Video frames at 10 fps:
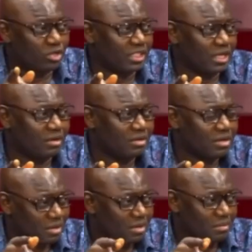Soda
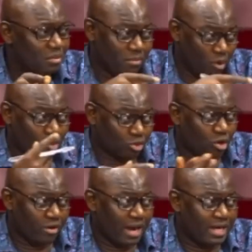pap, or say,
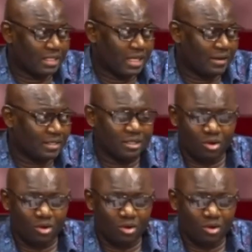hello, corner by.